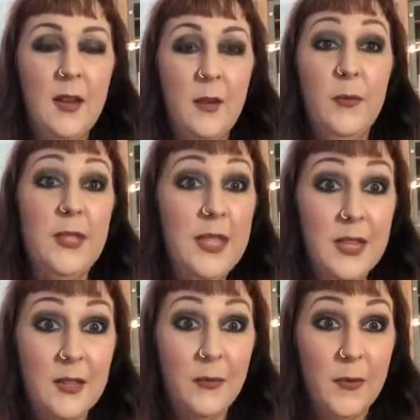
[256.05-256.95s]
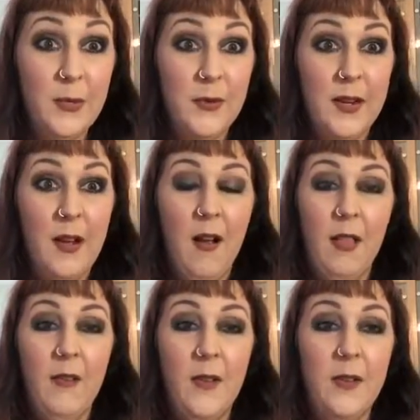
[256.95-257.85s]
fatigued from doing all
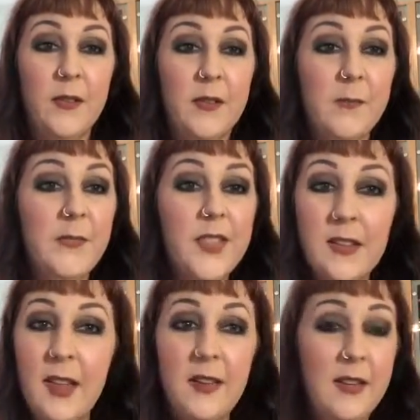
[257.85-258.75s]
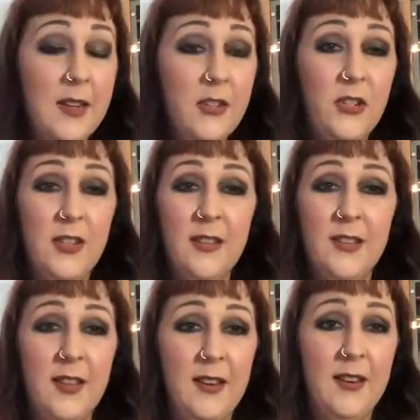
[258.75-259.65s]
of those sun salutations
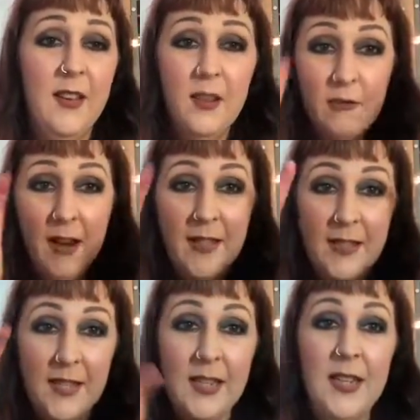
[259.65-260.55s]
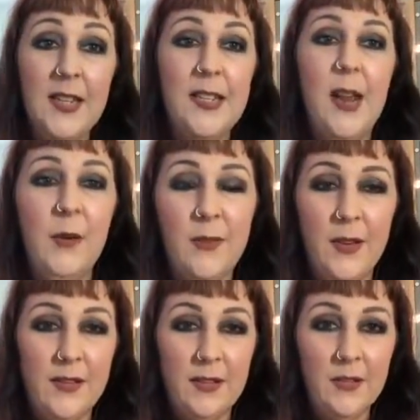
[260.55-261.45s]
and resting in downward
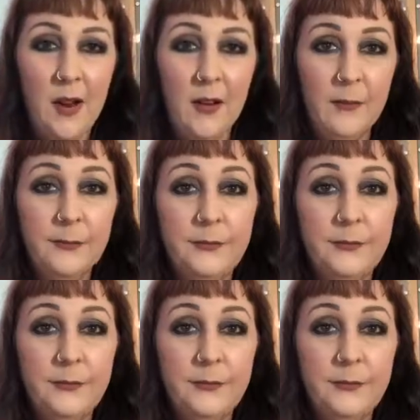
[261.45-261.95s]
facing dog.